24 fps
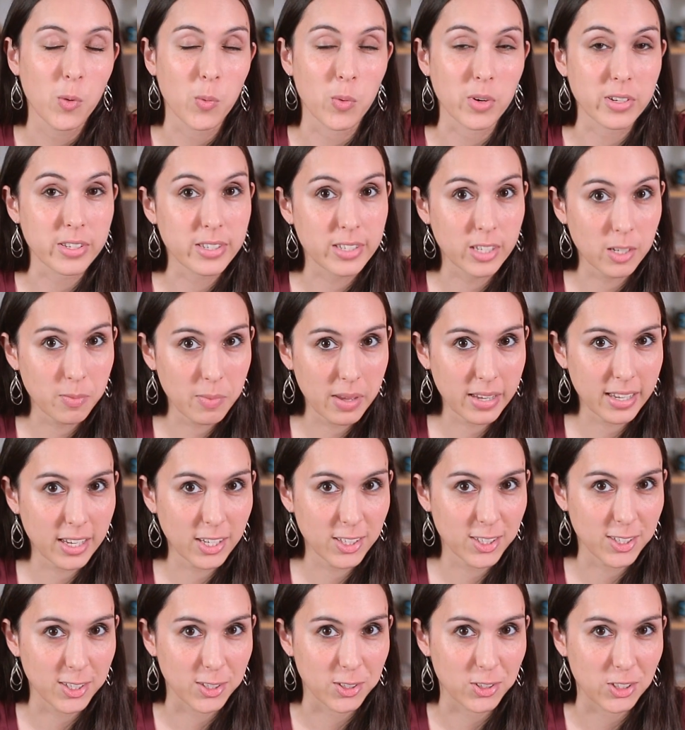We're still
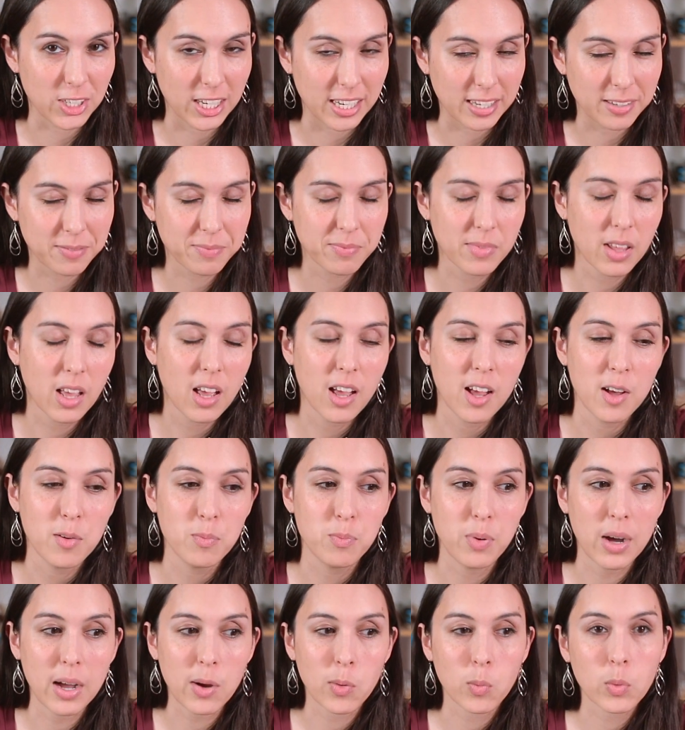making sushi,
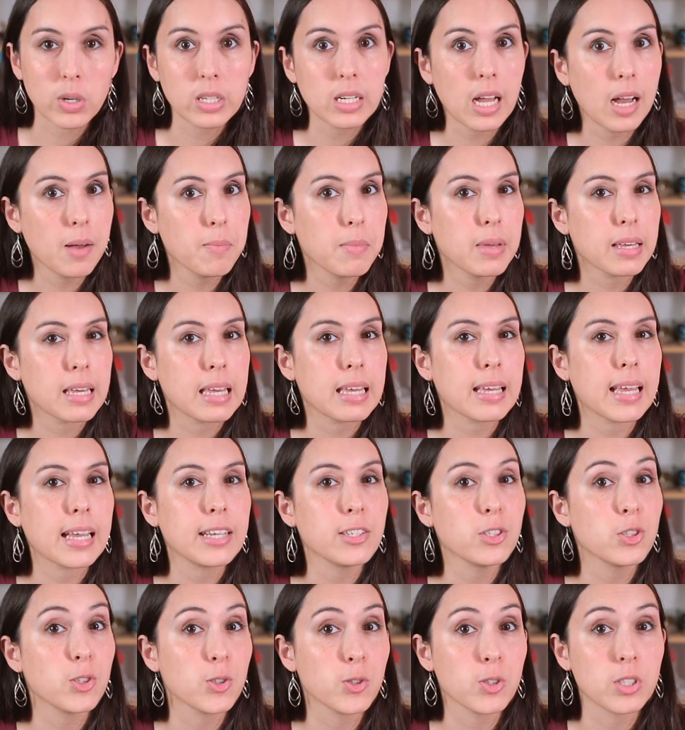but we're not making a
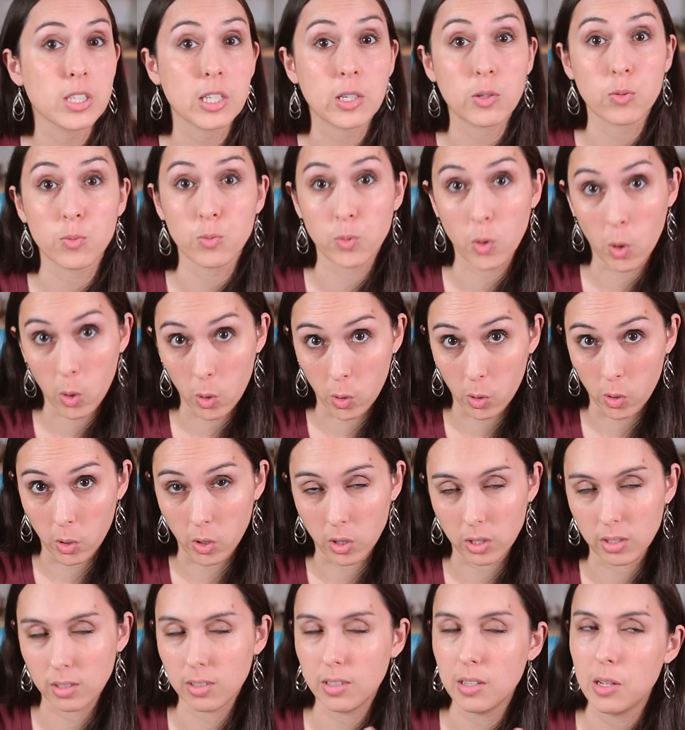sushi
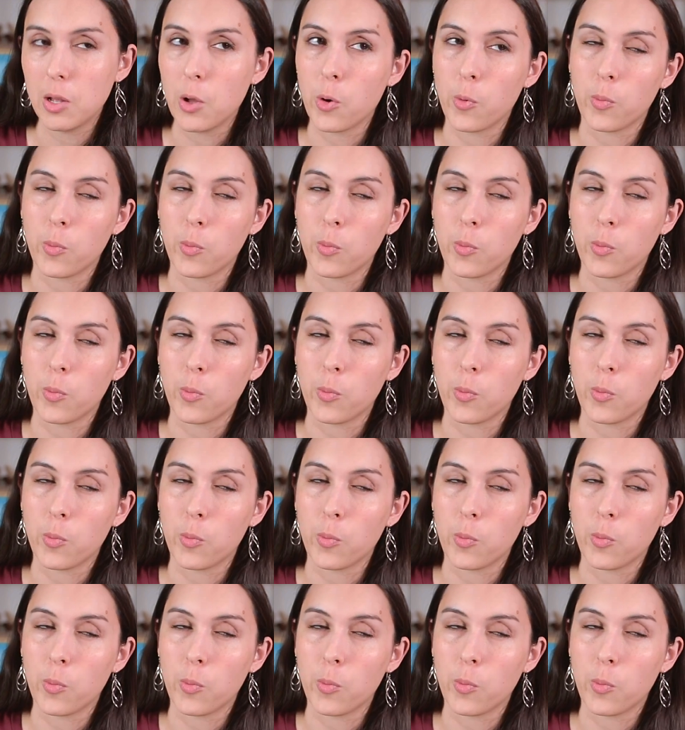roll